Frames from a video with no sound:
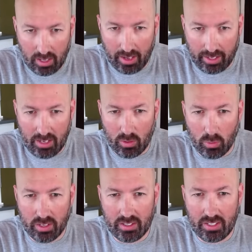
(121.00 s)
again,
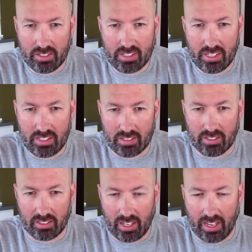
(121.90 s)
one of these C's is
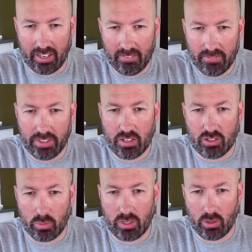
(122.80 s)
a lie.
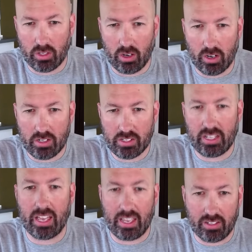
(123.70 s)
So we know the R's and
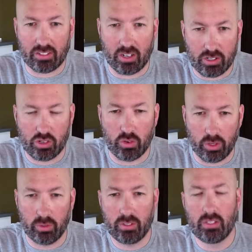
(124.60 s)
the A's are
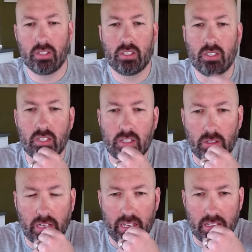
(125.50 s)
true.
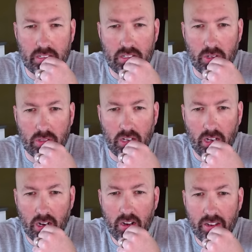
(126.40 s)
Okay, so the
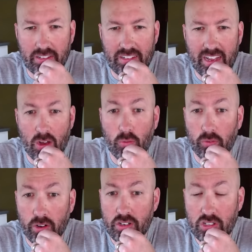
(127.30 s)
R is now
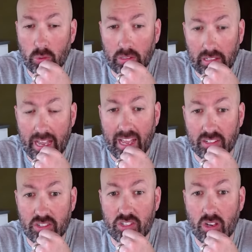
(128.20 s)
first or
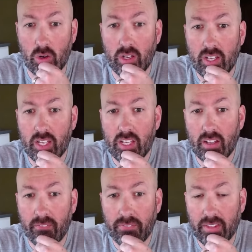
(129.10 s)
last. So
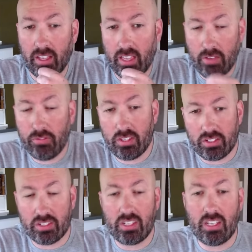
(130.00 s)
if the
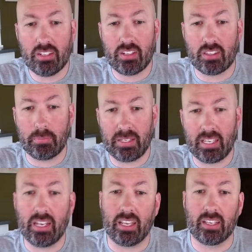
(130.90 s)
C is at the
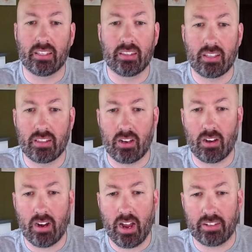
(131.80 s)
beginning, then the
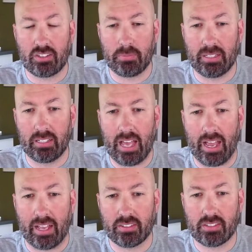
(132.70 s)
R has to be
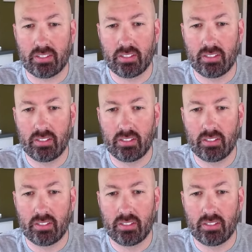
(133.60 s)
last.